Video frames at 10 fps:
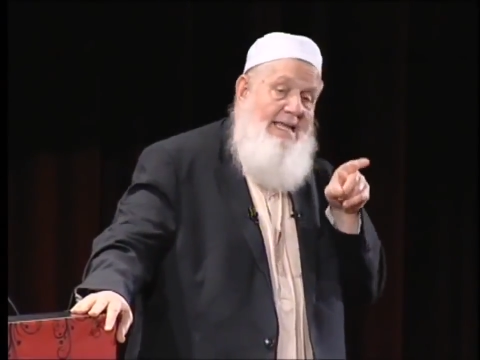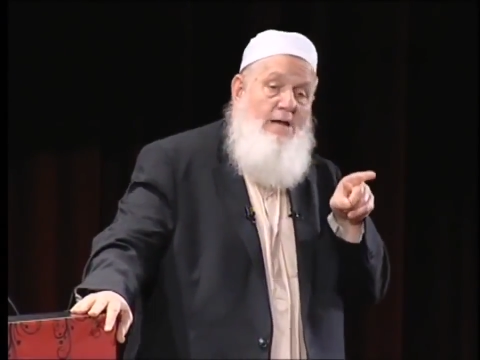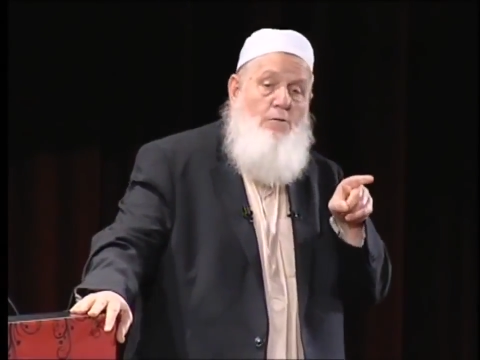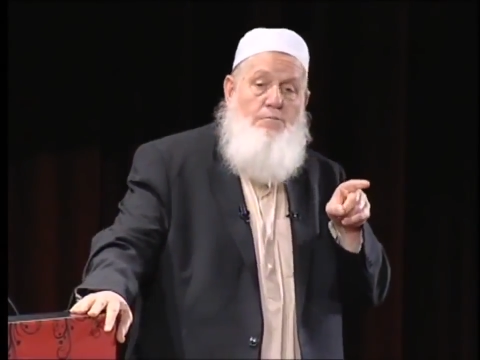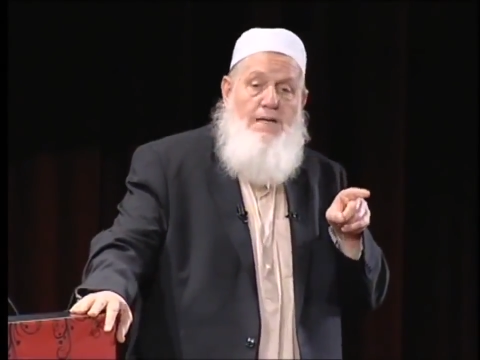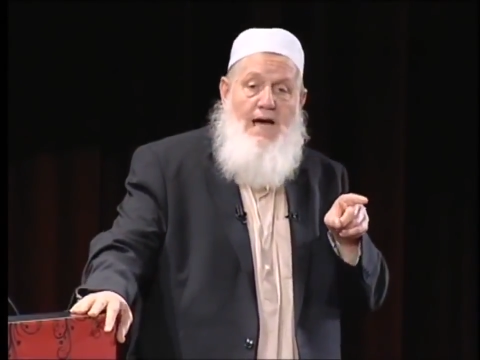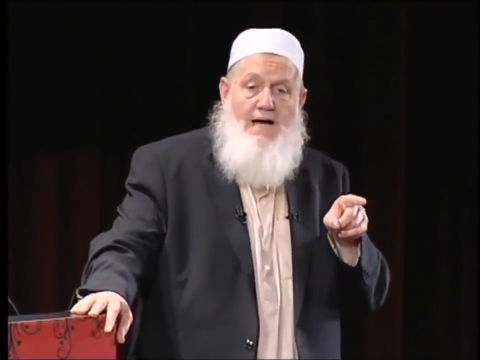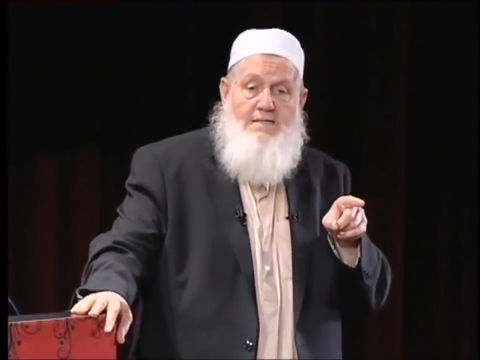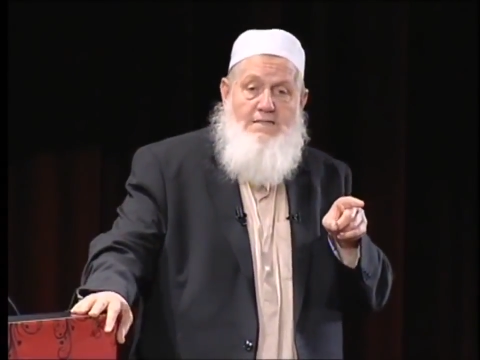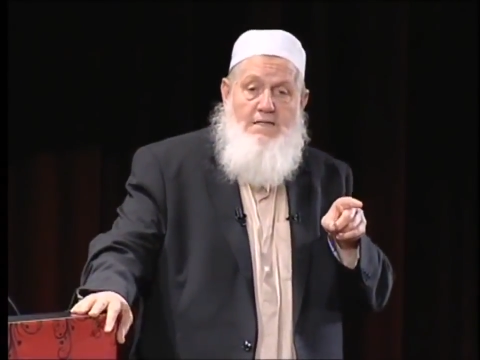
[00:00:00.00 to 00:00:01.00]
then he would be
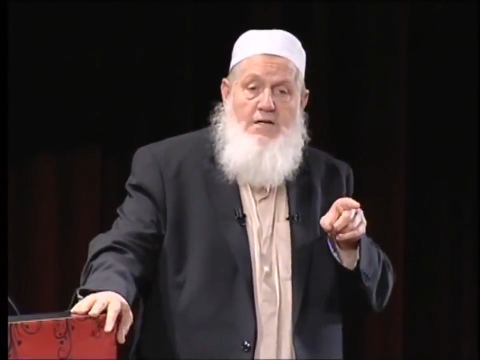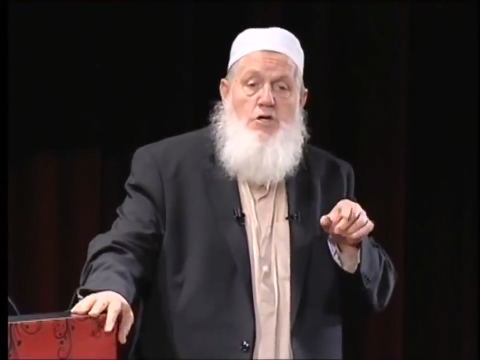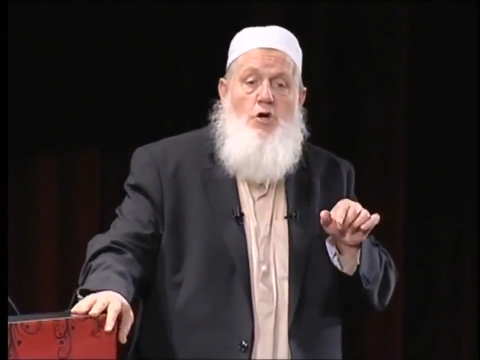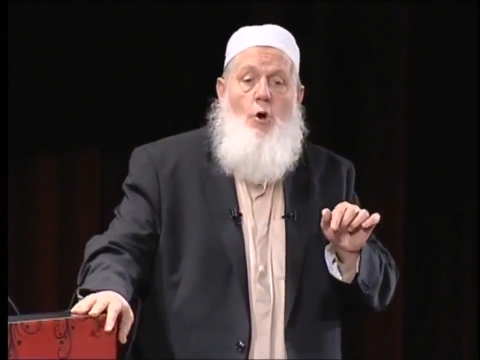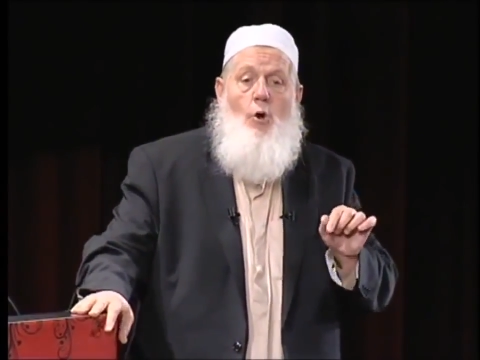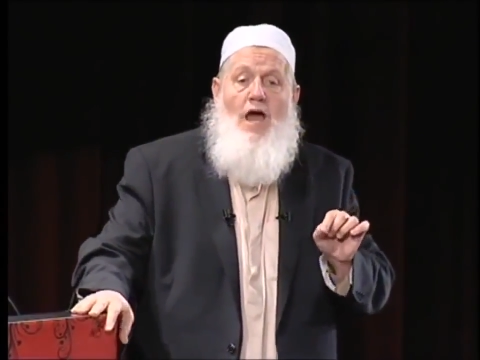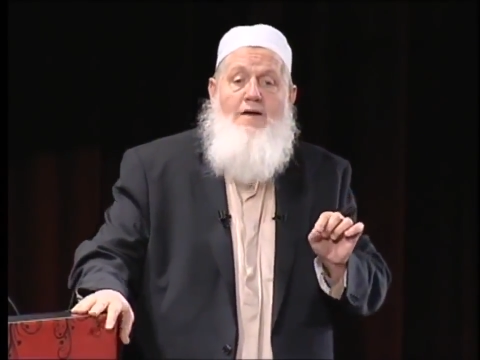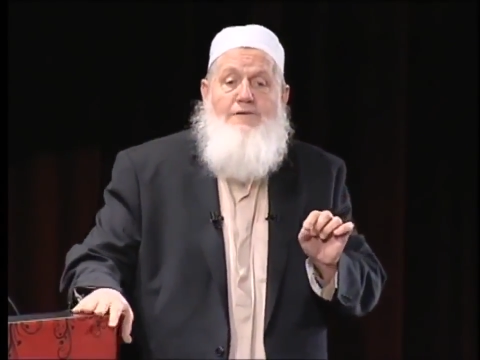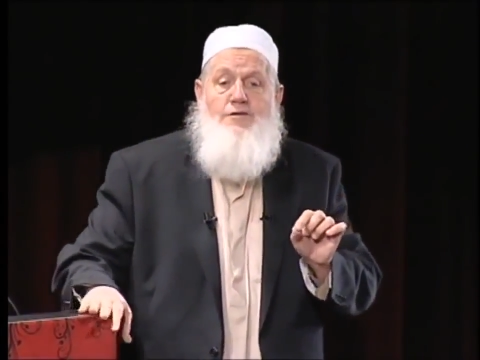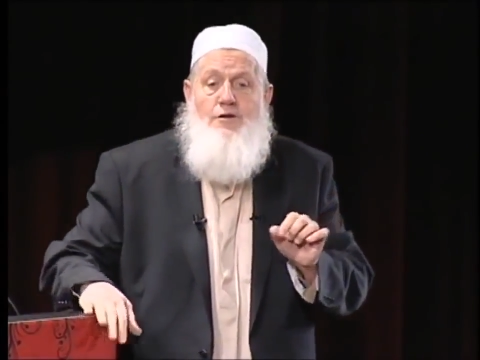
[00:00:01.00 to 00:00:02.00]
asked, in your whole
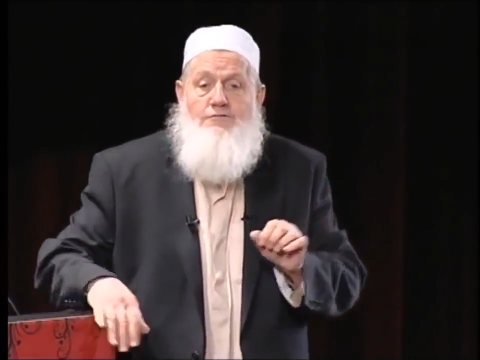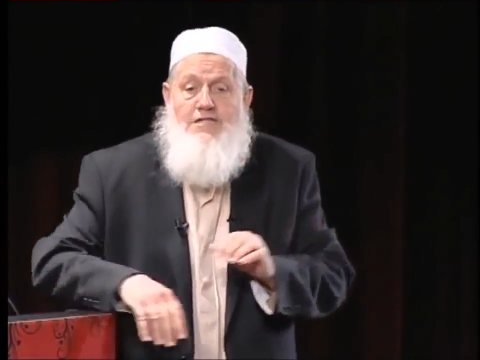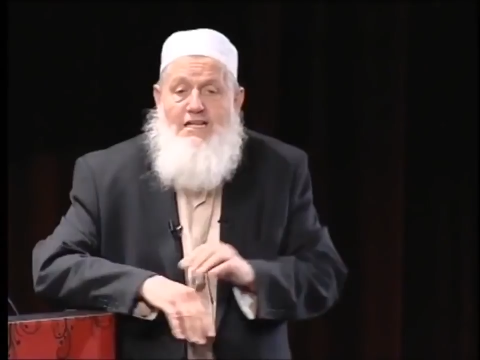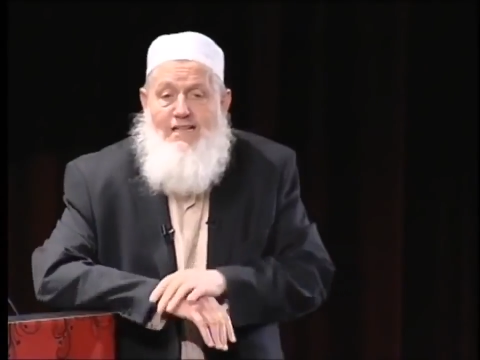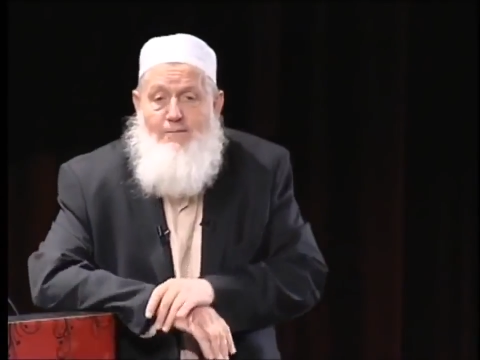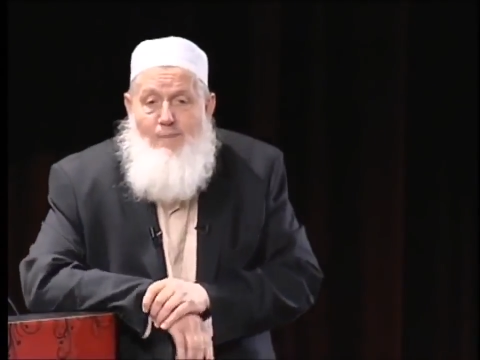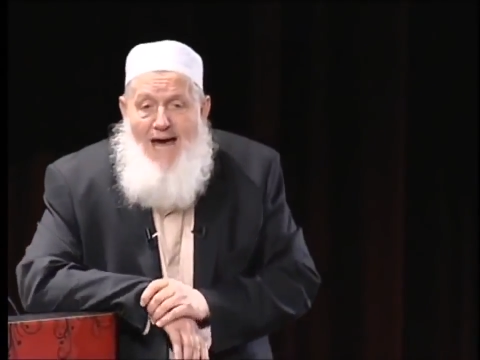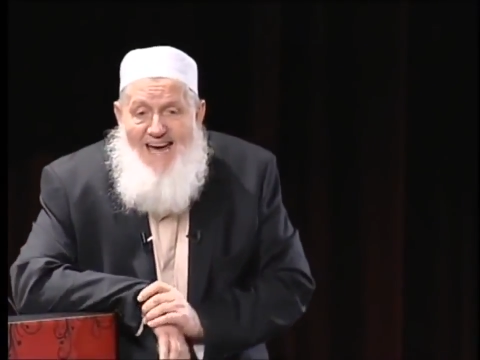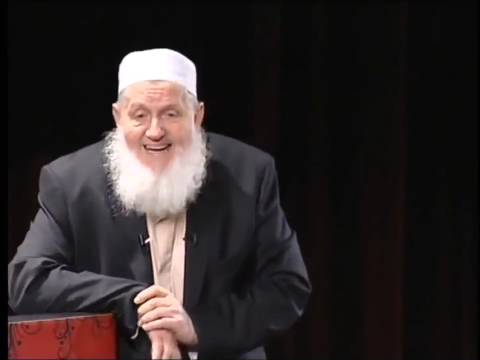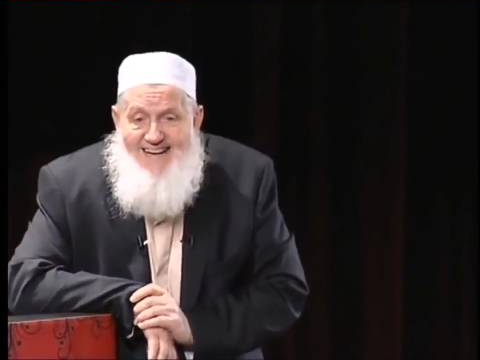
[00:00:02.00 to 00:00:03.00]
life, did you ever see anything
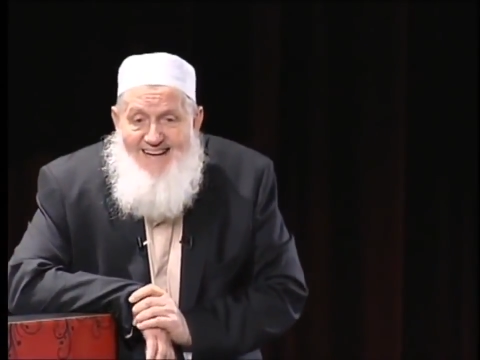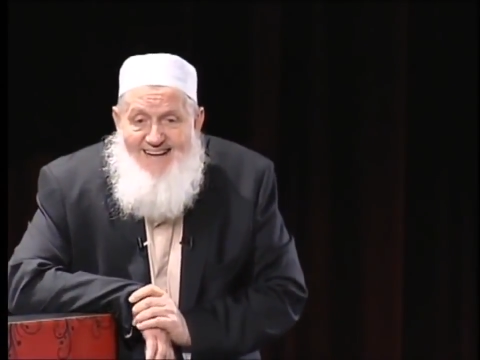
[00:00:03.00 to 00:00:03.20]
bad?